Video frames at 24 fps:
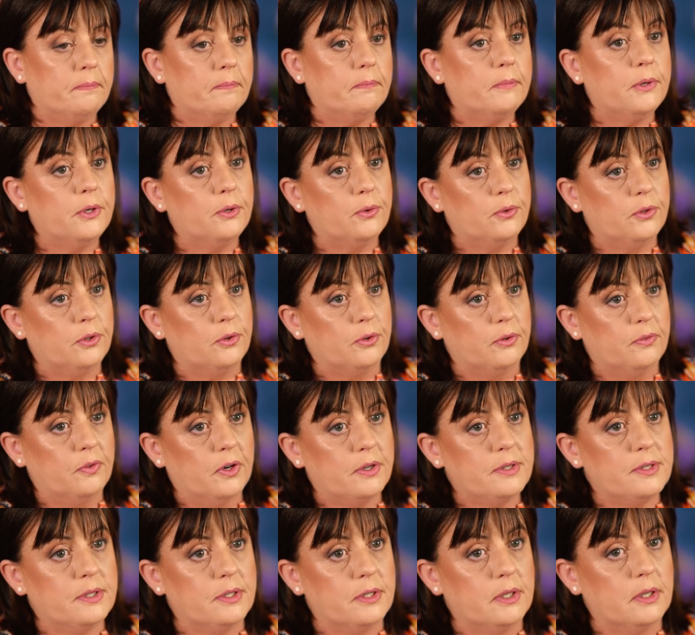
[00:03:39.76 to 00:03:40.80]
Maynooth
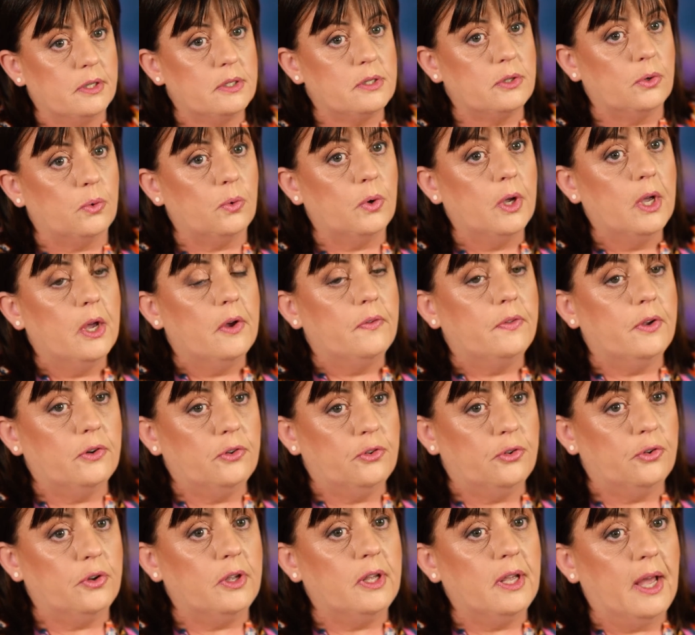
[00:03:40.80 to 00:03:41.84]
University. So there
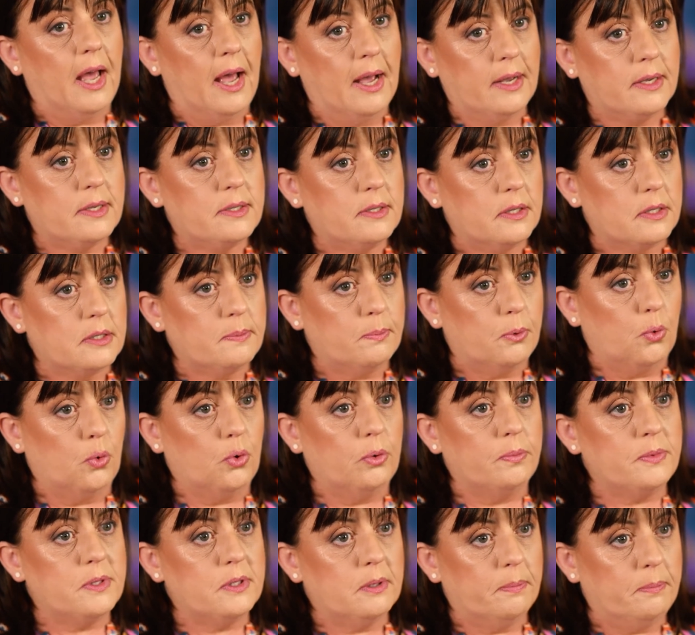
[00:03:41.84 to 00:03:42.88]
are 3 access
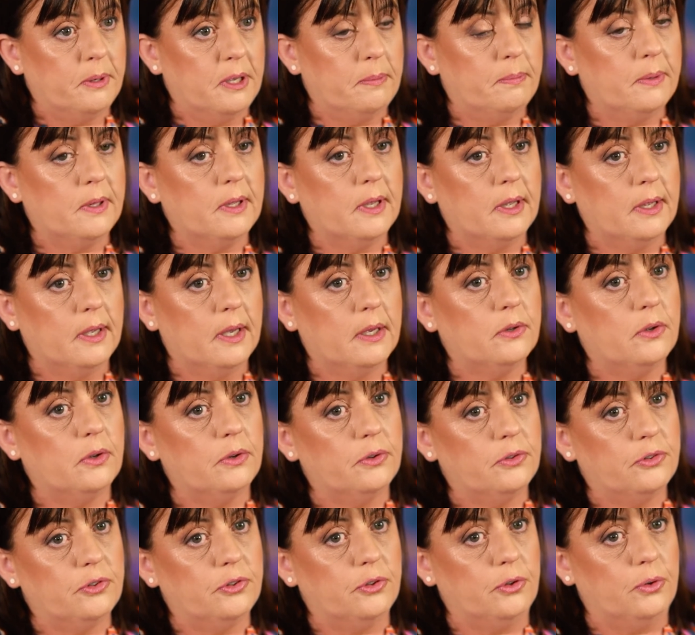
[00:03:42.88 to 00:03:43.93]
programmes that people can get
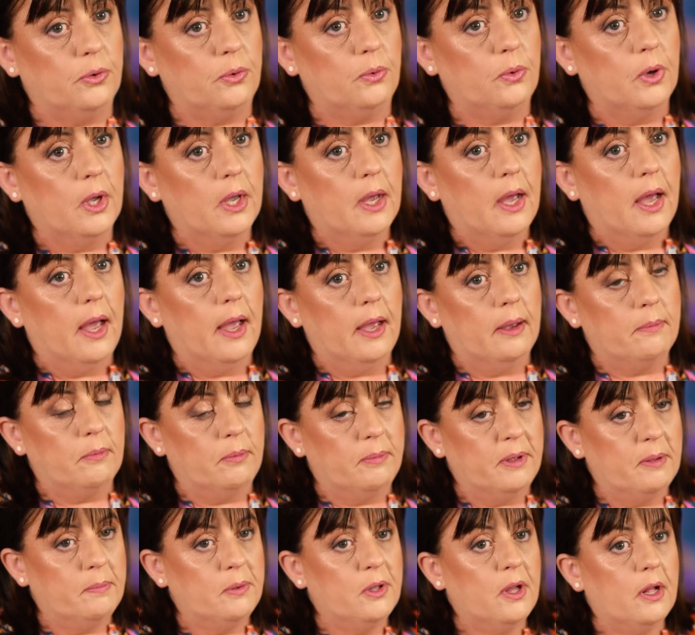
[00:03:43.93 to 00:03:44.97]
on to, or
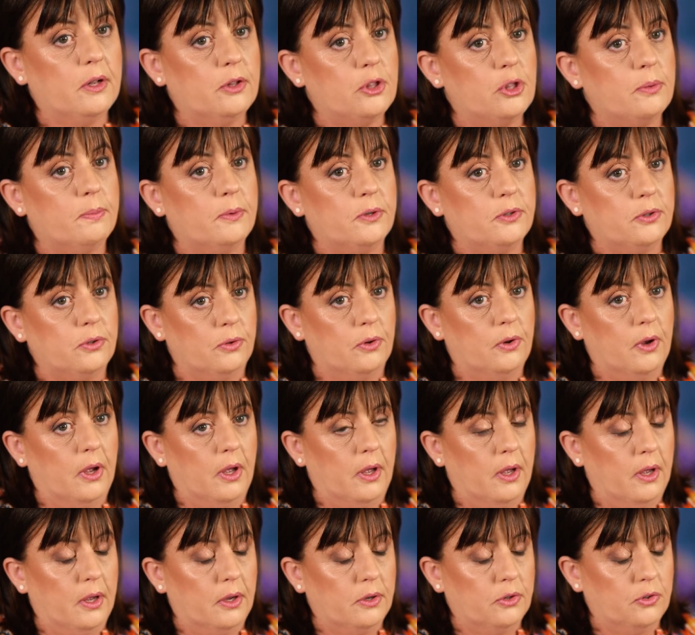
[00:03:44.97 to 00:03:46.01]
may be eligible
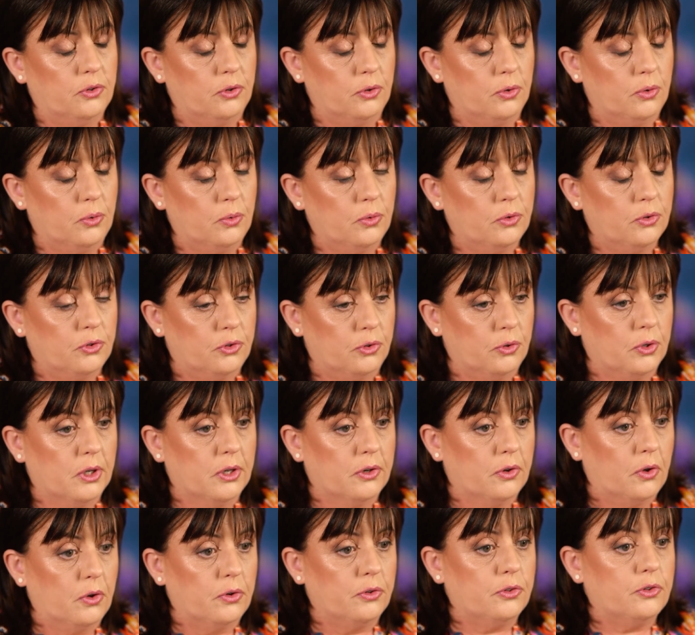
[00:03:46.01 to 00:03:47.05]
to
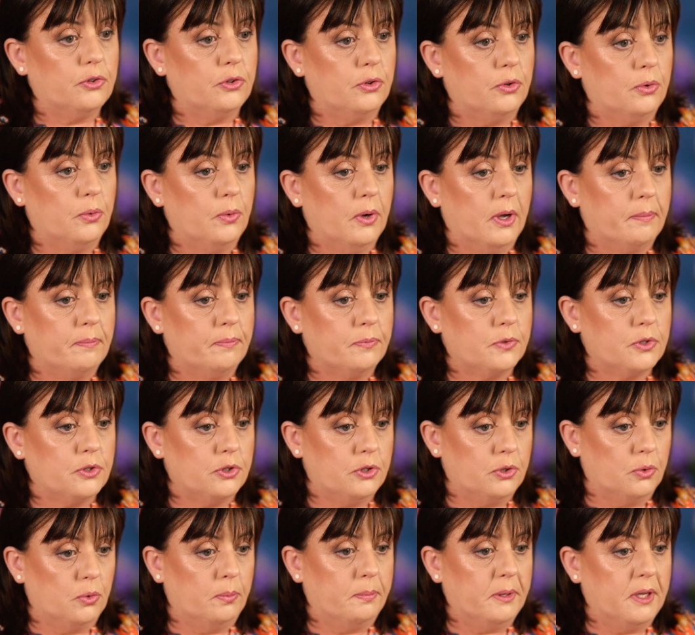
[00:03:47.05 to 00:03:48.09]
get on to
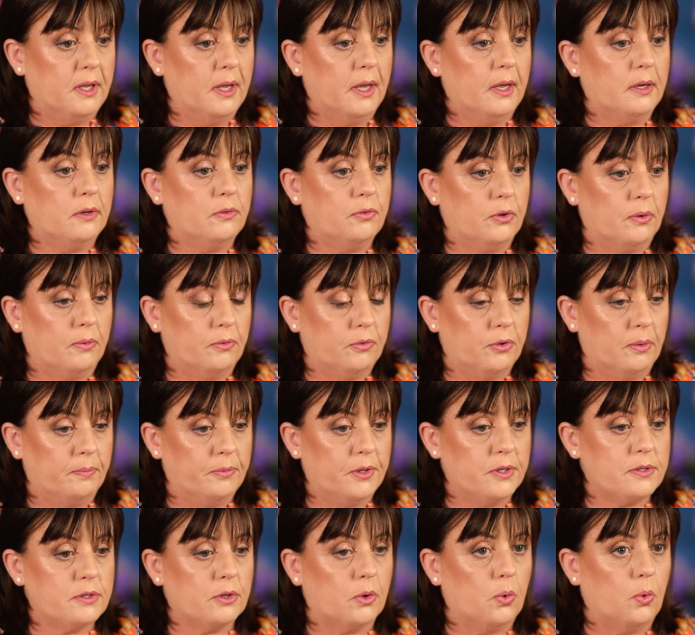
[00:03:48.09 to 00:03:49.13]
do a B.Ed from
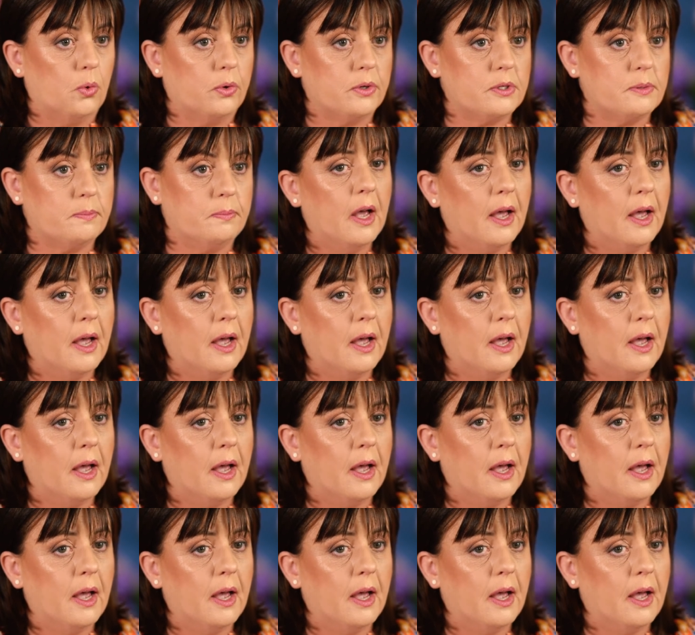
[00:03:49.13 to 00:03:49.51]
this course.